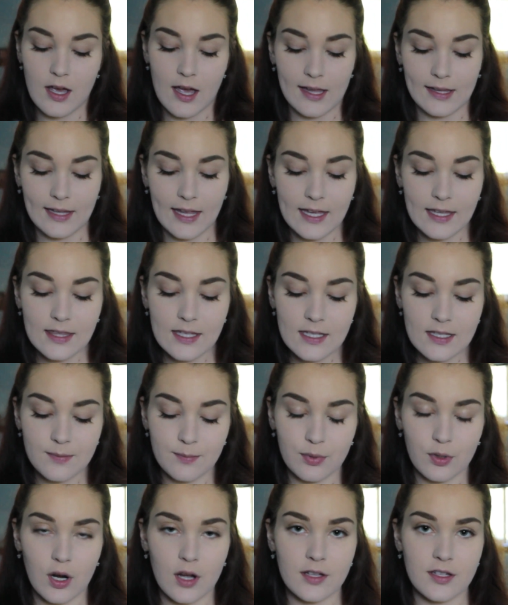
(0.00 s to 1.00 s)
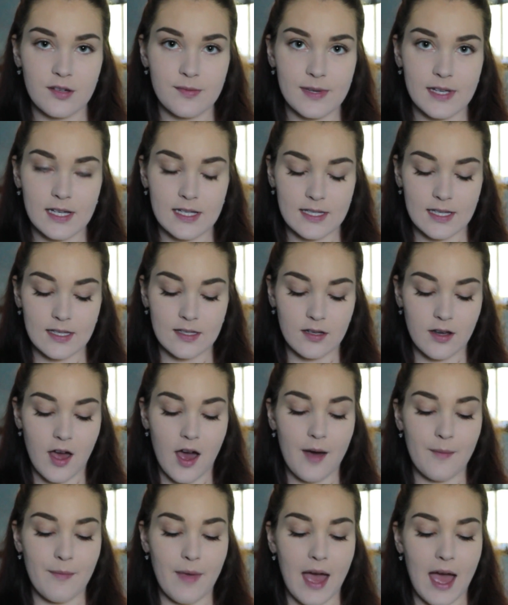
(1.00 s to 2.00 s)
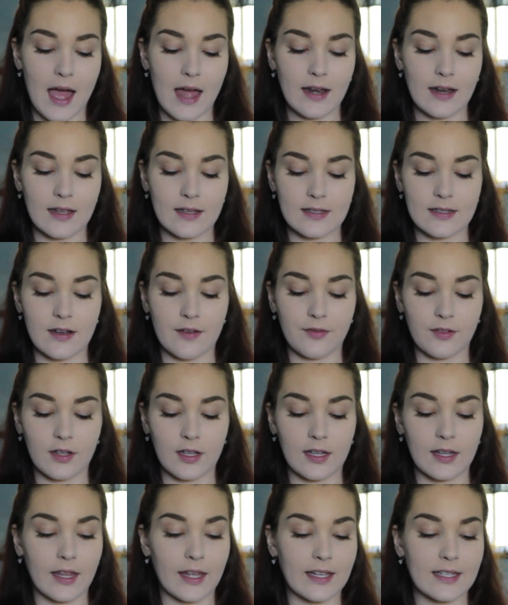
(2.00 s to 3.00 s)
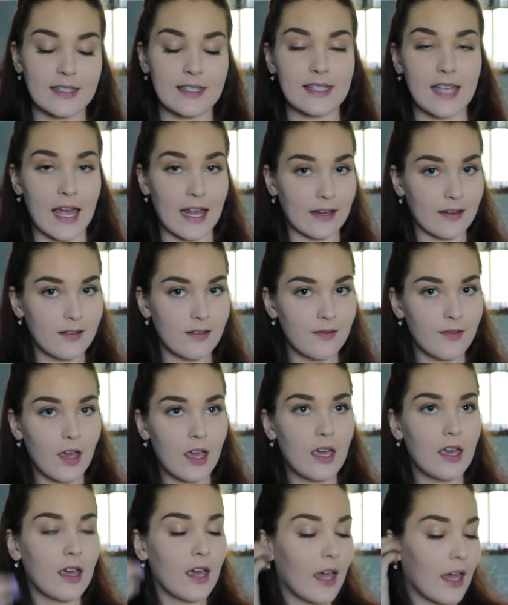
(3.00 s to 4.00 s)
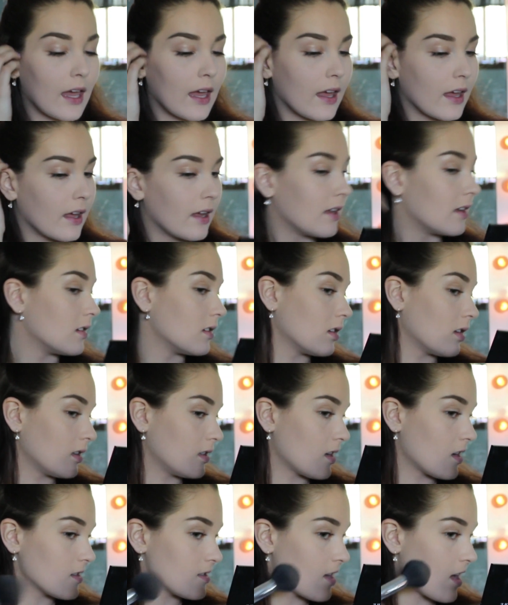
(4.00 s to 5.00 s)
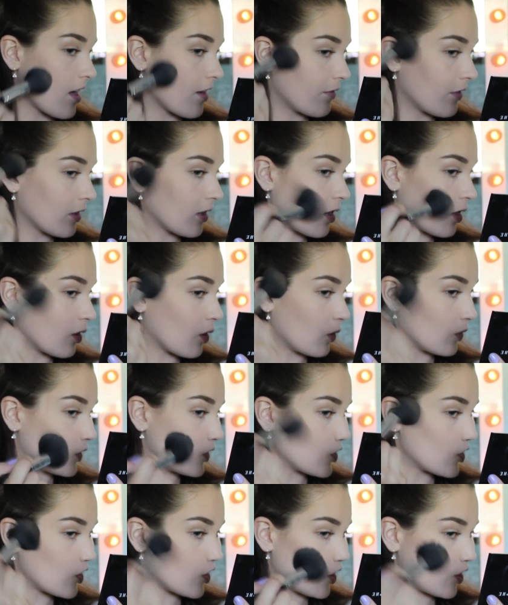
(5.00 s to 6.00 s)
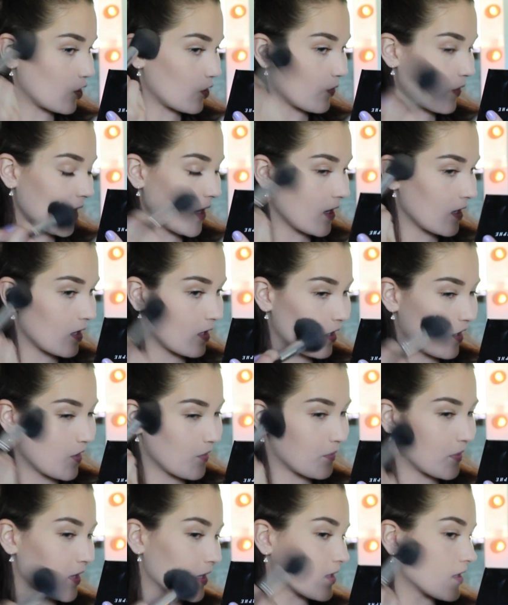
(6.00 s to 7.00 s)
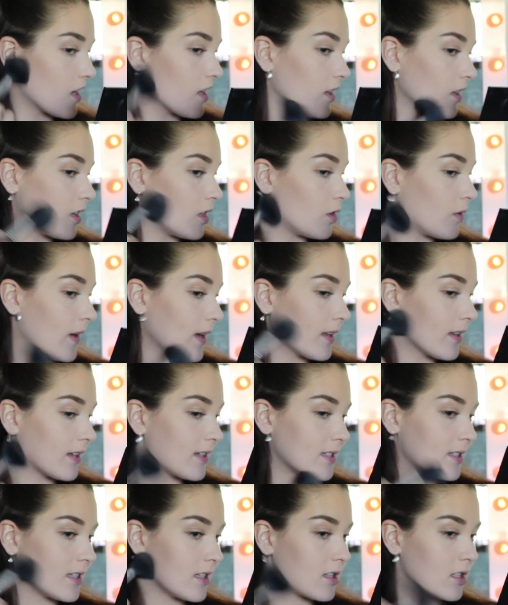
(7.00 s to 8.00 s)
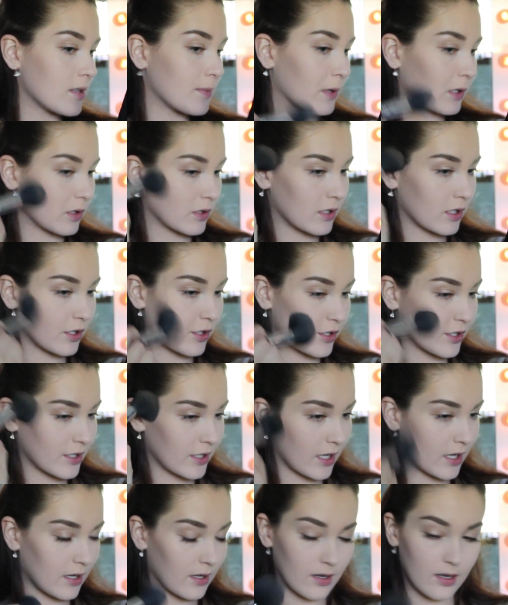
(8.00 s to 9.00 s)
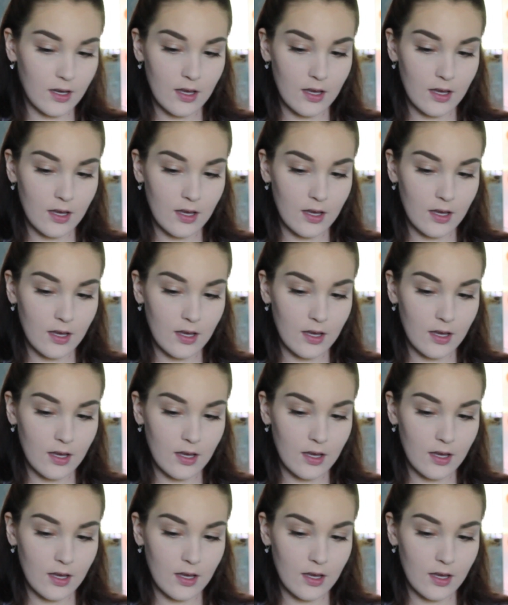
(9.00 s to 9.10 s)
I like this bronzer because it's not matte, it's definitely like satin, and it does have like a golden sheen to it, but it's not like, you can't like see the sparkles on your skin.